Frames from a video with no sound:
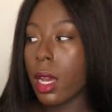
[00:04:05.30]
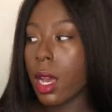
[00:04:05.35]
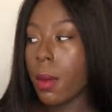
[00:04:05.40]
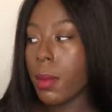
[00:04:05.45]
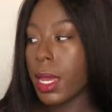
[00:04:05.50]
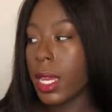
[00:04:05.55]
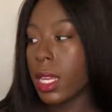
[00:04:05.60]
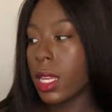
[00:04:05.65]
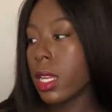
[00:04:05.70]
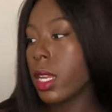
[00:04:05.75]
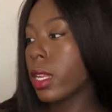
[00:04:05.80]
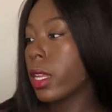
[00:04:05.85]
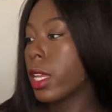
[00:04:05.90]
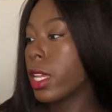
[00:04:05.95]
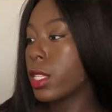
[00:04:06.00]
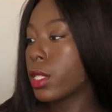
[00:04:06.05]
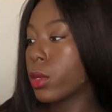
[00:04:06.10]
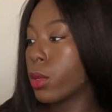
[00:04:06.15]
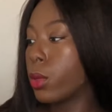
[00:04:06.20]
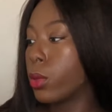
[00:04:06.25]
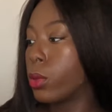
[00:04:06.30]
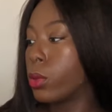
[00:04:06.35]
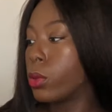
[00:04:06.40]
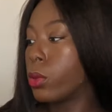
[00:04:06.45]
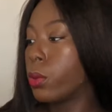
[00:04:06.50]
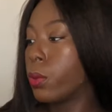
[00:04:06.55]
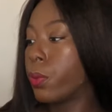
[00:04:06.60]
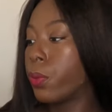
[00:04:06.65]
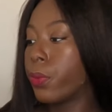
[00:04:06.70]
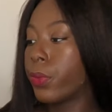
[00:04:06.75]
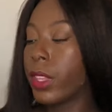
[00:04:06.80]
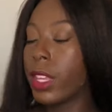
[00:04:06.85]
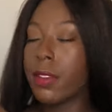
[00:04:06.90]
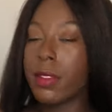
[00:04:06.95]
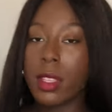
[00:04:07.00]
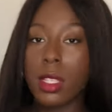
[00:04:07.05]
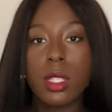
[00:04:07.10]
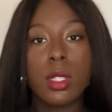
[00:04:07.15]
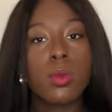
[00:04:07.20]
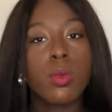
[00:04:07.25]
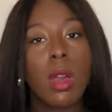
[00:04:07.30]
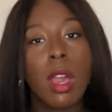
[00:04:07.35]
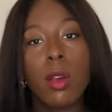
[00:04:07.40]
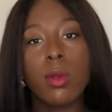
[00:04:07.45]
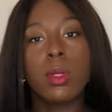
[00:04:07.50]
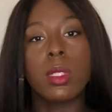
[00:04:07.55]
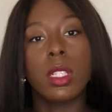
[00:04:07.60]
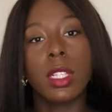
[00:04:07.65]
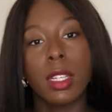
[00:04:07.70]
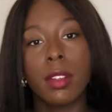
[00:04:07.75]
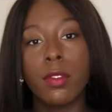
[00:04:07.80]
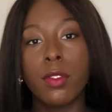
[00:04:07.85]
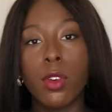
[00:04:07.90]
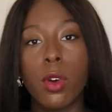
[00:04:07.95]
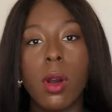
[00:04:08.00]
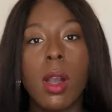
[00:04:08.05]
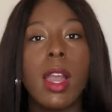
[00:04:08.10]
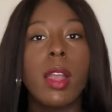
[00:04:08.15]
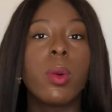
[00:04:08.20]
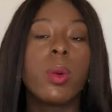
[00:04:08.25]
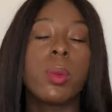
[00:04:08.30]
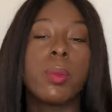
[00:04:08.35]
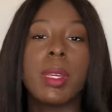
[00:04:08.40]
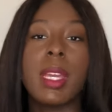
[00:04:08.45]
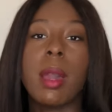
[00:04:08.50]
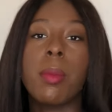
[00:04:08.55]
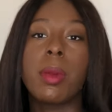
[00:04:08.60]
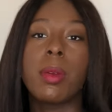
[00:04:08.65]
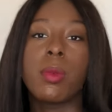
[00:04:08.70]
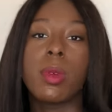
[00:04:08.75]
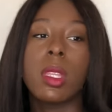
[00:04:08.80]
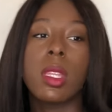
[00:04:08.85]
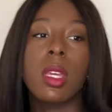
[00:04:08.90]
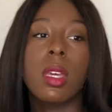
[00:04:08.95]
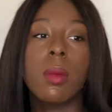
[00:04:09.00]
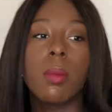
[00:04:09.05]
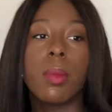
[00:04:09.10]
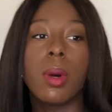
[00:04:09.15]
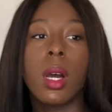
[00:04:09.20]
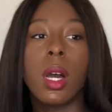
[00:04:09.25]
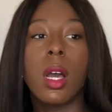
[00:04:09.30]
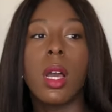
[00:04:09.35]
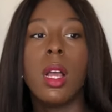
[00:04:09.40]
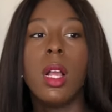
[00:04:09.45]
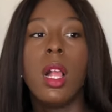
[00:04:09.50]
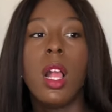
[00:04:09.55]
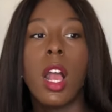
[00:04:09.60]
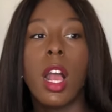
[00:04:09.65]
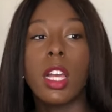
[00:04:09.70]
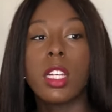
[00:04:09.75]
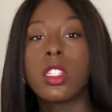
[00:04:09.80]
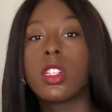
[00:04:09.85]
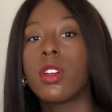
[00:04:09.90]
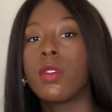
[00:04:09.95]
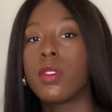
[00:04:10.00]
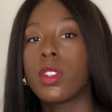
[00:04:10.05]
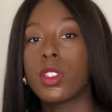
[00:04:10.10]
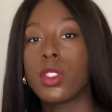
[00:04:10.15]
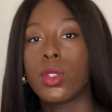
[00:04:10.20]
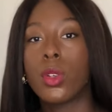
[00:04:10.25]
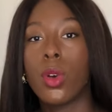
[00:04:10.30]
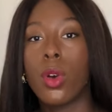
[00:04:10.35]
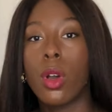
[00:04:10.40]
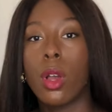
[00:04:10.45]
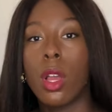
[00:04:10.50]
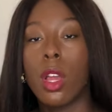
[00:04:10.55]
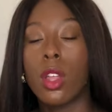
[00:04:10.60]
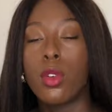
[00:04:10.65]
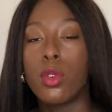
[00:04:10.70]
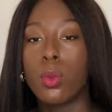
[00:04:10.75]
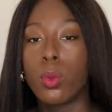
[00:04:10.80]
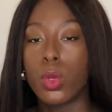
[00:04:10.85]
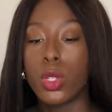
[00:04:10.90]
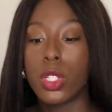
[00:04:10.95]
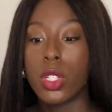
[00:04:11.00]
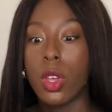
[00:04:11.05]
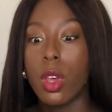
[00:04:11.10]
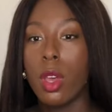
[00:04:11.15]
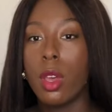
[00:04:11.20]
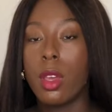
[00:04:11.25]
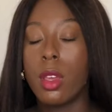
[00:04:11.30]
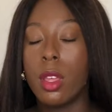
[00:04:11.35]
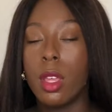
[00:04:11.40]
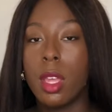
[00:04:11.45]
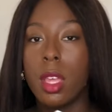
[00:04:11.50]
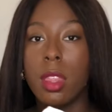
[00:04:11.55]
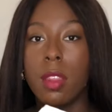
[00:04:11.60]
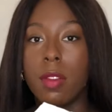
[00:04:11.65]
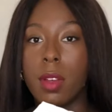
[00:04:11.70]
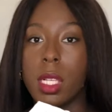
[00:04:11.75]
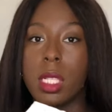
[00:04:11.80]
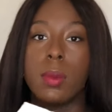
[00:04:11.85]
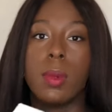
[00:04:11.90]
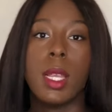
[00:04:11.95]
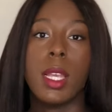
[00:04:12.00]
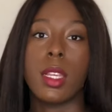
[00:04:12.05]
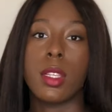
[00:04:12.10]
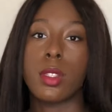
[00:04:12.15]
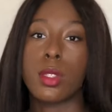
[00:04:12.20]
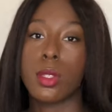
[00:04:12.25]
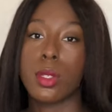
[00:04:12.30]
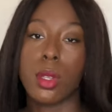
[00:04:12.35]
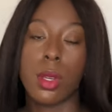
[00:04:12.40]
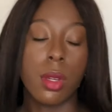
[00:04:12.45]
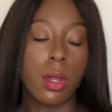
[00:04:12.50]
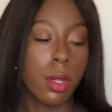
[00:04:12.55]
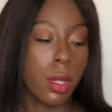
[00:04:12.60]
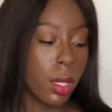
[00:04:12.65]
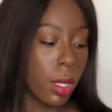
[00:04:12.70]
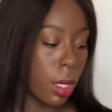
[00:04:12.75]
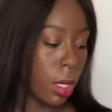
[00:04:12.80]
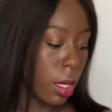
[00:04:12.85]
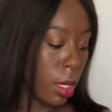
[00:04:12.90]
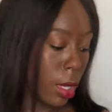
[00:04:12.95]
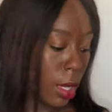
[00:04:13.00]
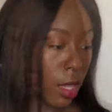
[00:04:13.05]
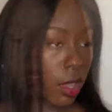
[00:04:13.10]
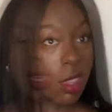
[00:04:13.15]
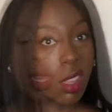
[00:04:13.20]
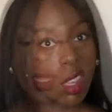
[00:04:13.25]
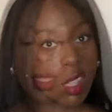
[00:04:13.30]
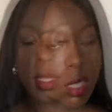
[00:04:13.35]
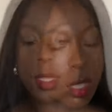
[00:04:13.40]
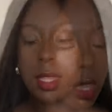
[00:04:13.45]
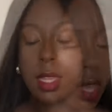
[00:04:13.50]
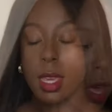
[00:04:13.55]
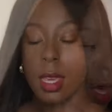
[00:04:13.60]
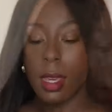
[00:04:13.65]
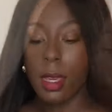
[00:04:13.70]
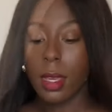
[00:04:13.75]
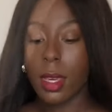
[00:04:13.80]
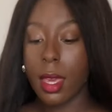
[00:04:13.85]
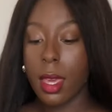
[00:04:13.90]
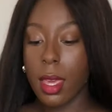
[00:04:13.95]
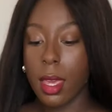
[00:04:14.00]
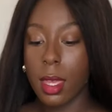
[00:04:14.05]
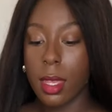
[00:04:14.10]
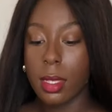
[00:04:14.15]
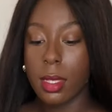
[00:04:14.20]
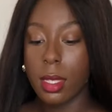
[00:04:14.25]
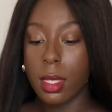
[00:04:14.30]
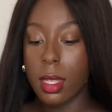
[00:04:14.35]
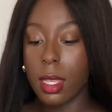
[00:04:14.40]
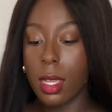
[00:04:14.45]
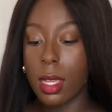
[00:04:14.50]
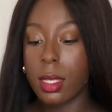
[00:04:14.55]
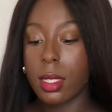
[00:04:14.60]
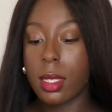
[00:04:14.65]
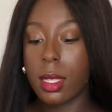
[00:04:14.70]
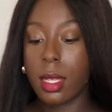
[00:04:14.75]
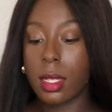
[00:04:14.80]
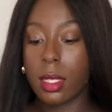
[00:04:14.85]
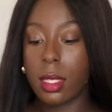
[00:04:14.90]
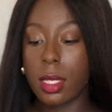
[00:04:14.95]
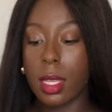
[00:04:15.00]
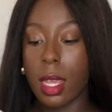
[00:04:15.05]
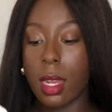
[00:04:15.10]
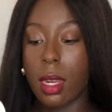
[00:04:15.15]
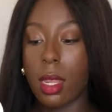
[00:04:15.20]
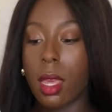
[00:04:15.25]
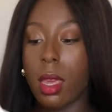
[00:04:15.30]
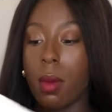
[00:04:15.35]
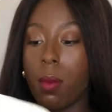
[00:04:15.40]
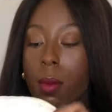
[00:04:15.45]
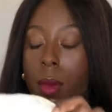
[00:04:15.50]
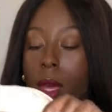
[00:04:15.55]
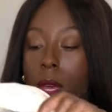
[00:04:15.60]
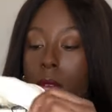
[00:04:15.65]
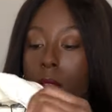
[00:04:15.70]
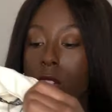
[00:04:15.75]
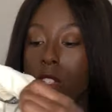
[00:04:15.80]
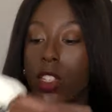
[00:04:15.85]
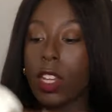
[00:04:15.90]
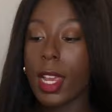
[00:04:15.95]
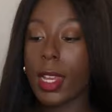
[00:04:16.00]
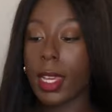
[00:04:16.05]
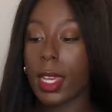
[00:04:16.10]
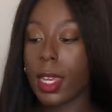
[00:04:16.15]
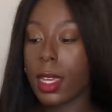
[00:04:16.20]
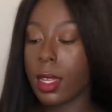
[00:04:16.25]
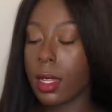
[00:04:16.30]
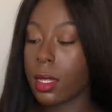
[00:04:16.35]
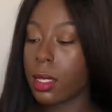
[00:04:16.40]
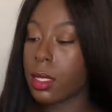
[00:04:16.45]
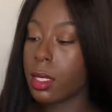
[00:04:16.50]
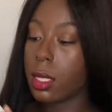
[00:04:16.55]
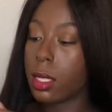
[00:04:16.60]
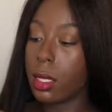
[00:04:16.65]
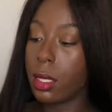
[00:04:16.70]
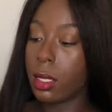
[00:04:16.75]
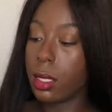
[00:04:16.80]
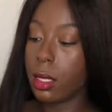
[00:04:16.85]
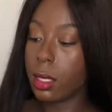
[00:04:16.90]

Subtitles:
I mean, it's cool. If this is what I was looking for, I would be happy with it, but I should have just got a normal shirt in the first place. So the next thing is this denim jacket.